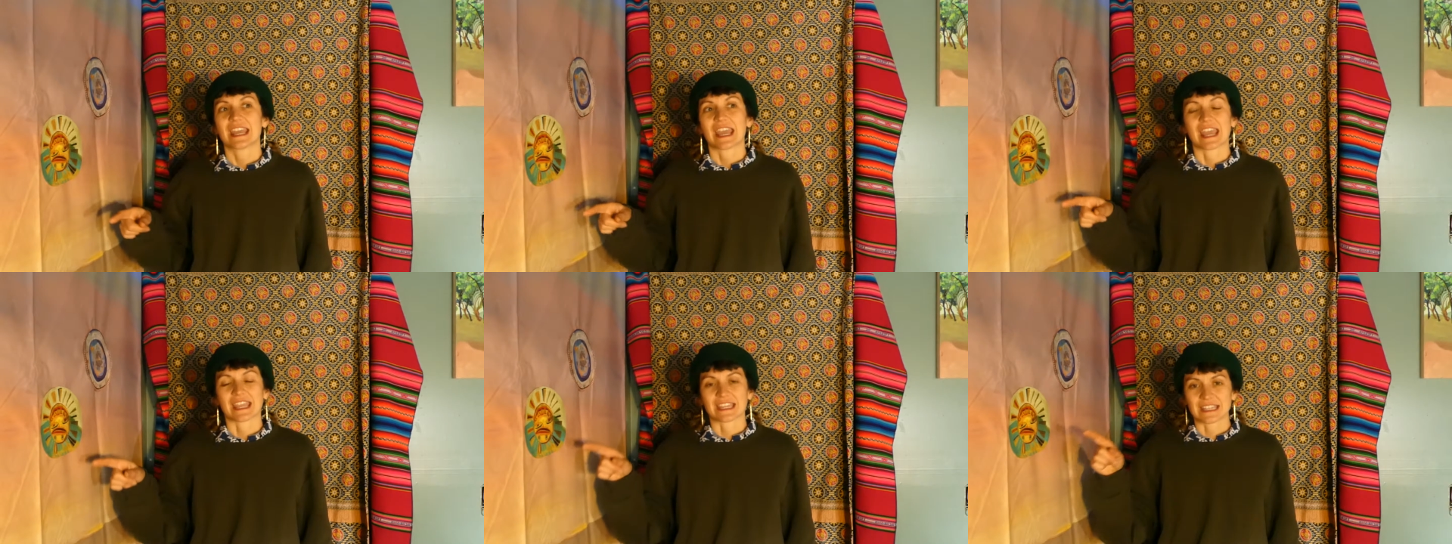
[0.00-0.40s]

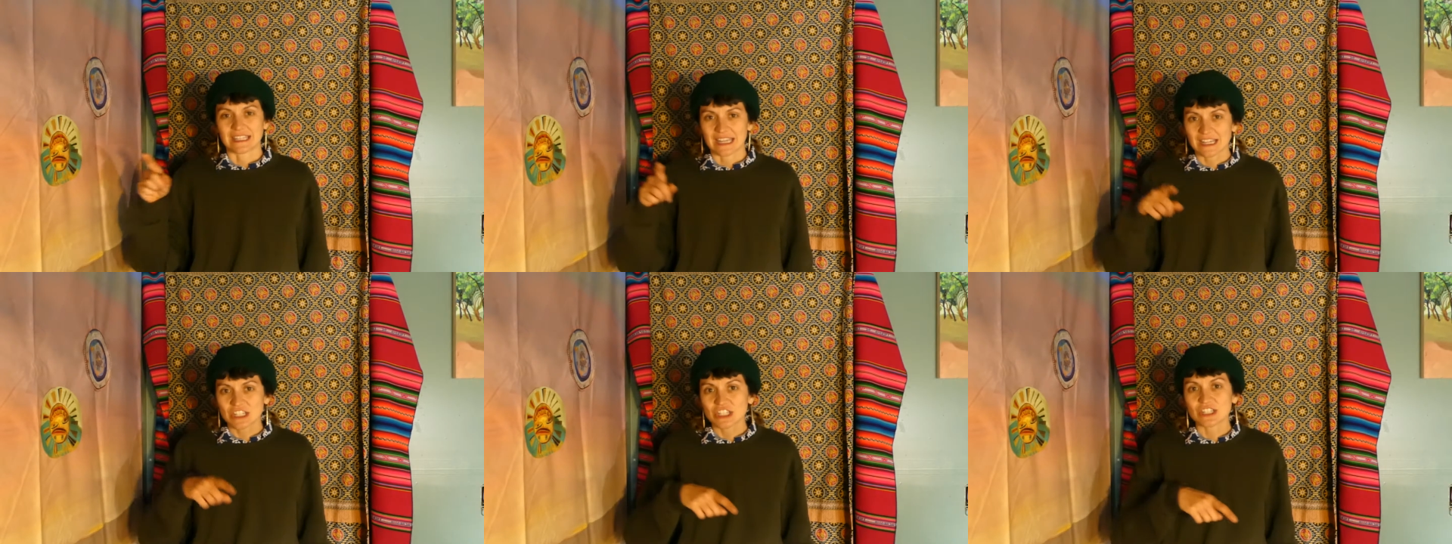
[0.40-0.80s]
and
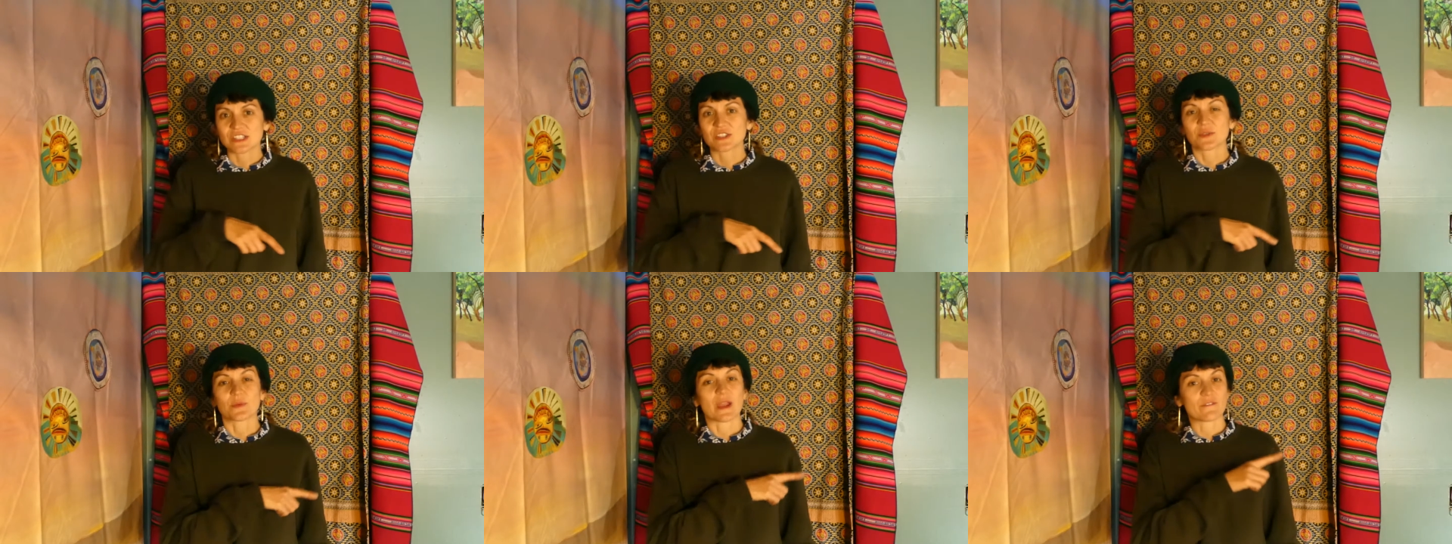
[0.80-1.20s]
connections
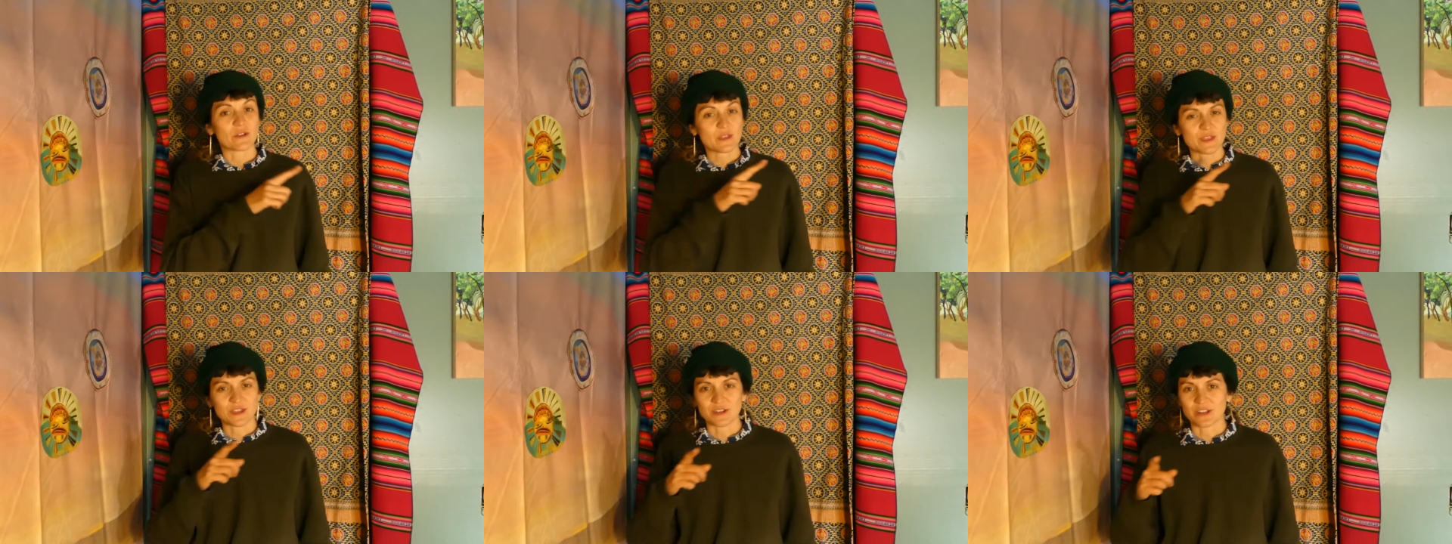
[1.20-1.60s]
through
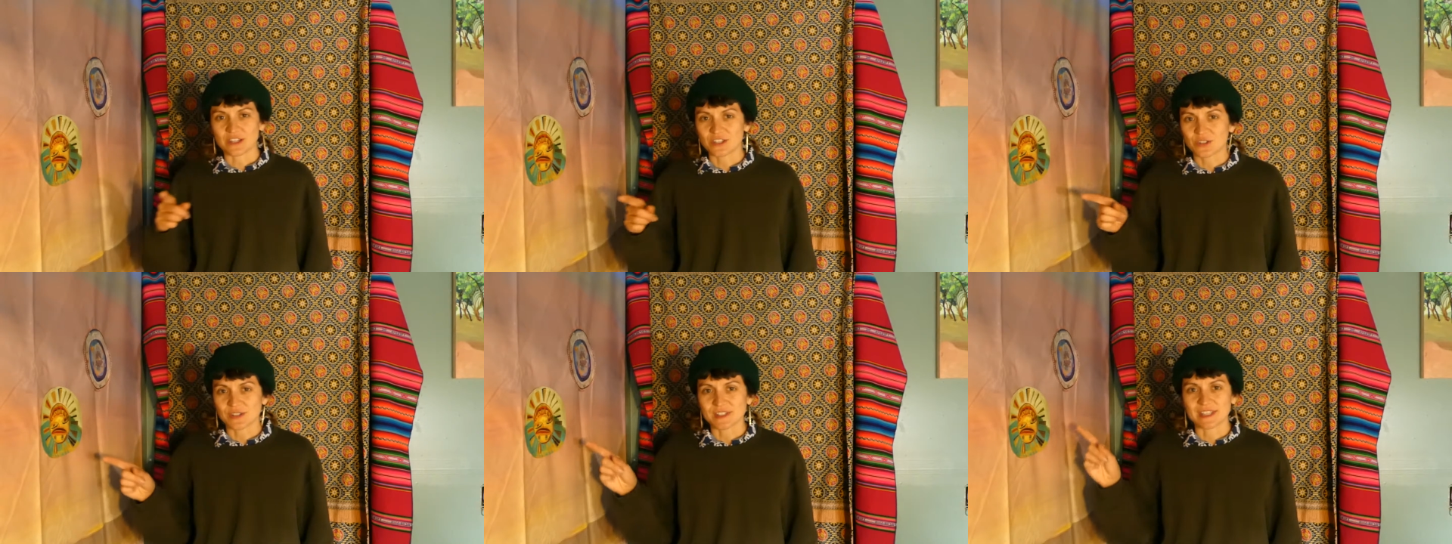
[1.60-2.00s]
everything you're
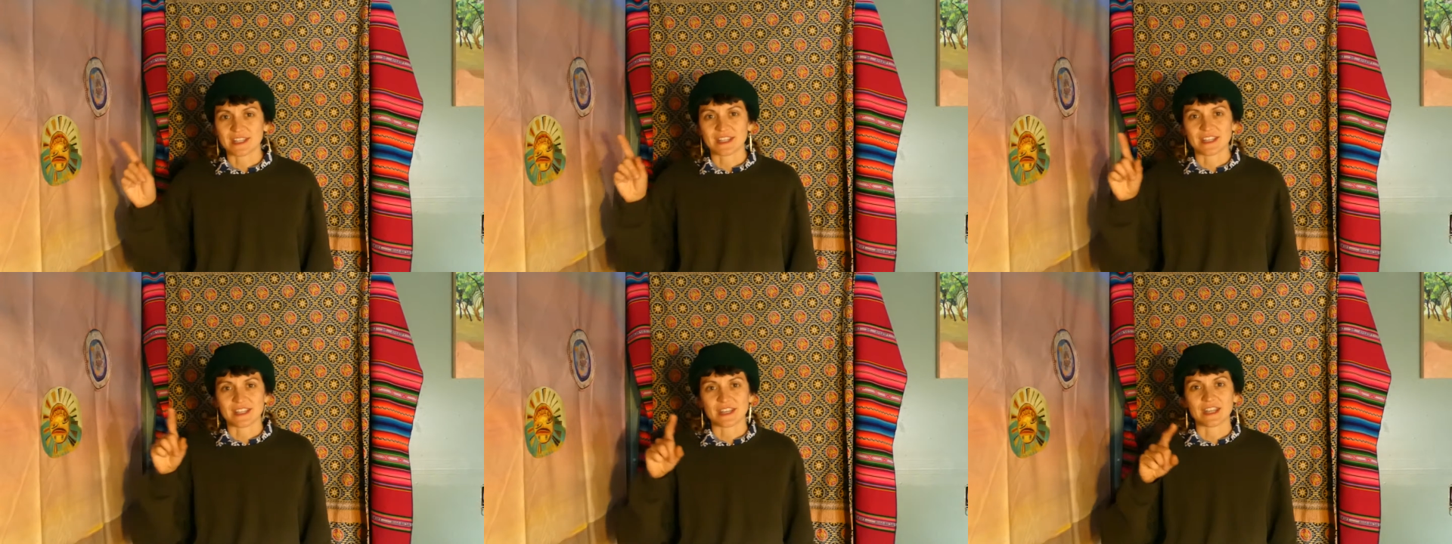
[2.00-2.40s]
interested
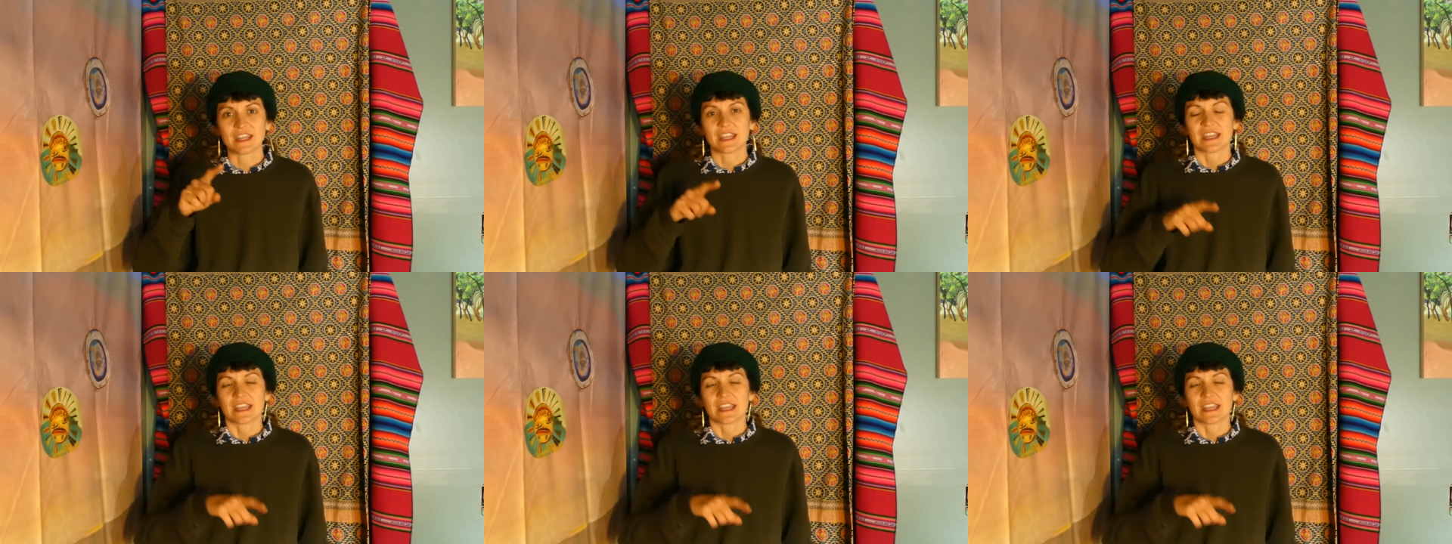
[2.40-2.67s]
in.